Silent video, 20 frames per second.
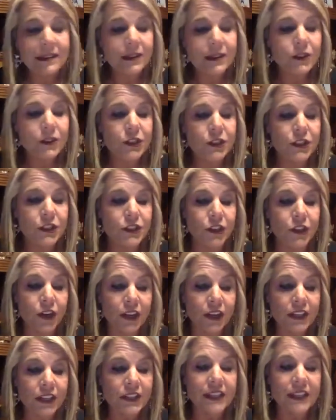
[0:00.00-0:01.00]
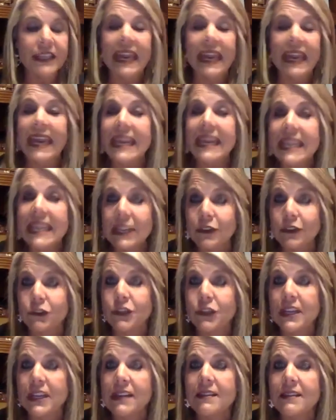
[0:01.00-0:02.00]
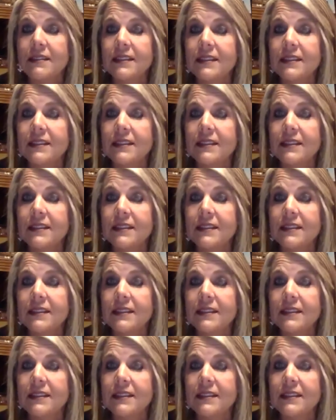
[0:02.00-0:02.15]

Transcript: She started to gain energy.